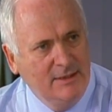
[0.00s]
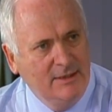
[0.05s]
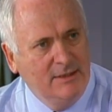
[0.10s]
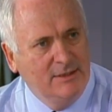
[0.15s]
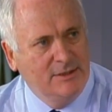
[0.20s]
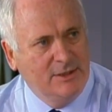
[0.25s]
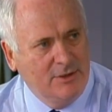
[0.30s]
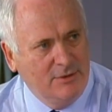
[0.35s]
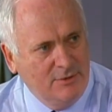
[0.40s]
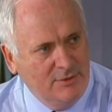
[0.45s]

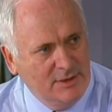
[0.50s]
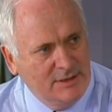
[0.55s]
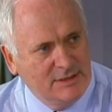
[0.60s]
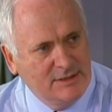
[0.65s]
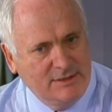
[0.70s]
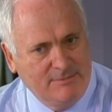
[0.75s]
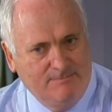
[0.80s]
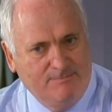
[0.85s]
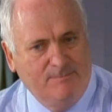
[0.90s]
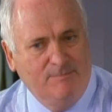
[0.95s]
terrorist
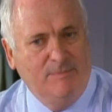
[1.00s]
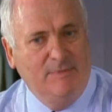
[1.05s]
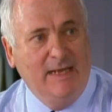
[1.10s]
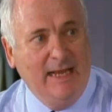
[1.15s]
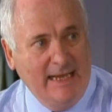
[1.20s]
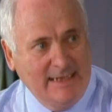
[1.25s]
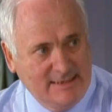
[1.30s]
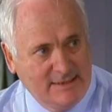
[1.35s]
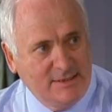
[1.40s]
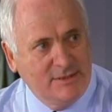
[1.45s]

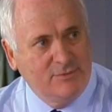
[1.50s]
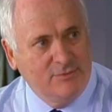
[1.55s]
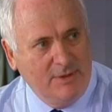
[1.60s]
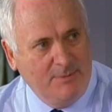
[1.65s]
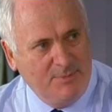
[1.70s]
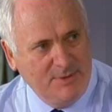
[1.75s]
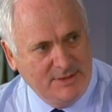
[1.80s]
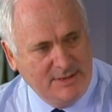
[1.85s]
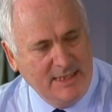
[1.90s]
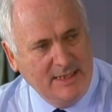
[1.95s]
nest
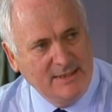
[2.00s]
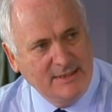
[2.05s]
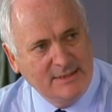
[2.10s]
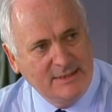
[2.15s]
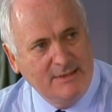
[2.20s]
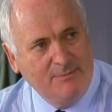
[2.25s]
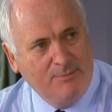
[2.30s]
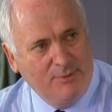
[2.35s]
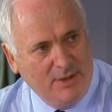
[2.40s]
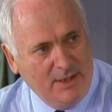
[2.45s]
represents a
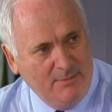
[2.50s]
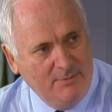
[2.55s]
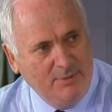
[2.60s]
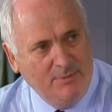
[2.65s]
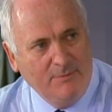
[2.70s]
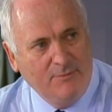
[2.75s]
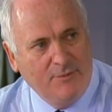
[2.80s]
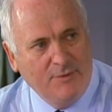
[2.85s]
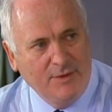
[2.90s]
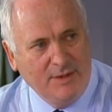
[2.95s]
problem
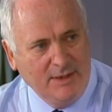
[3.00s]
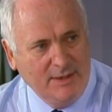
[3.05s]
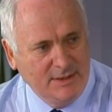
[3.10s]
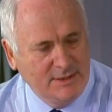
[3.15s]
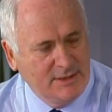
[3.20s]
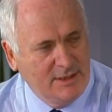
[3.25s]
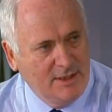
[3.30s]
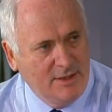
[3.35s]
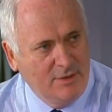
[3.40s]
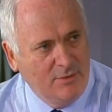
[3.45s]
for the
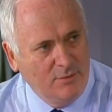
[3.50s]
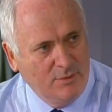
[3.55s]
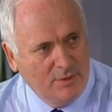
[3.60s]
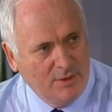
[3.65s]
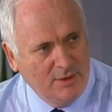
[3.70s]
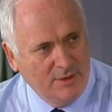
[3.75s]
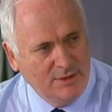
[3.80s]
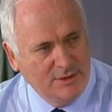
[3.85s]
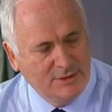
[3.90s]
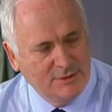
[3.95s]
entire
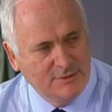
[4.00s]
world.